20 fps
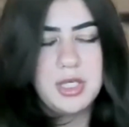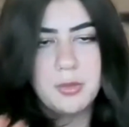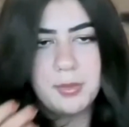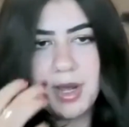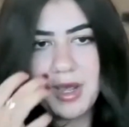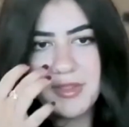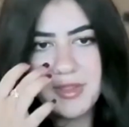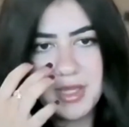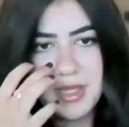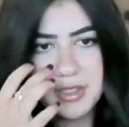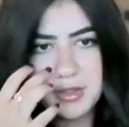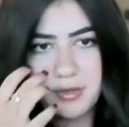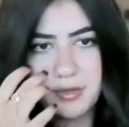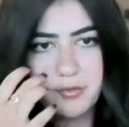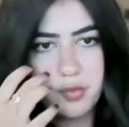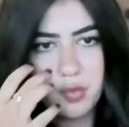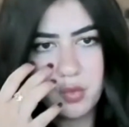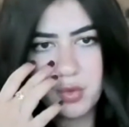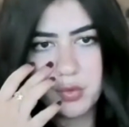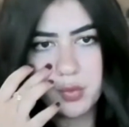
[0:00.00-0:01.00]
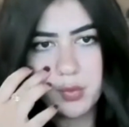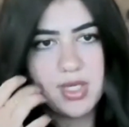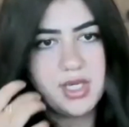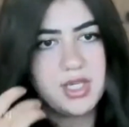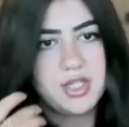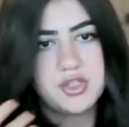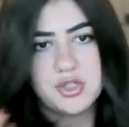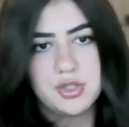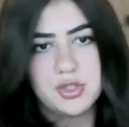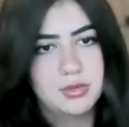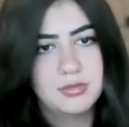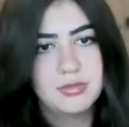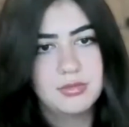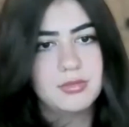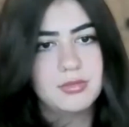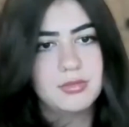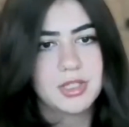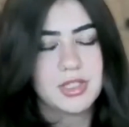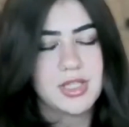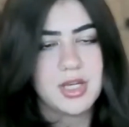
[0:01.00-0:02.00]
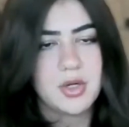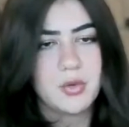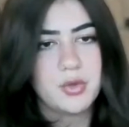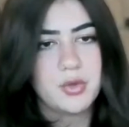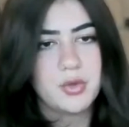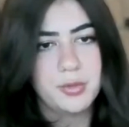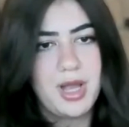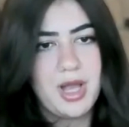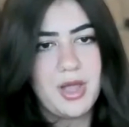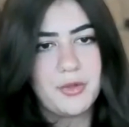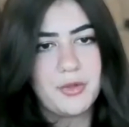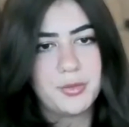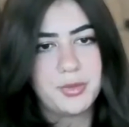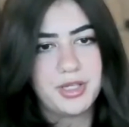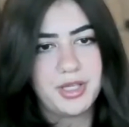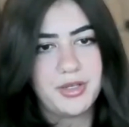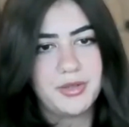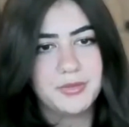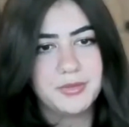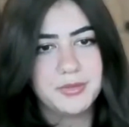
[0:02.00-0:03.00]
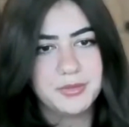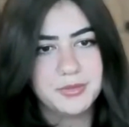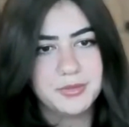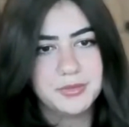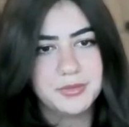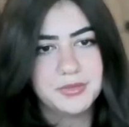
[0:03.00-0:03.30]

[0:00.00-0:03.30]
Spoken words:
by the end of the fourth week, it should look like a real bathroom again.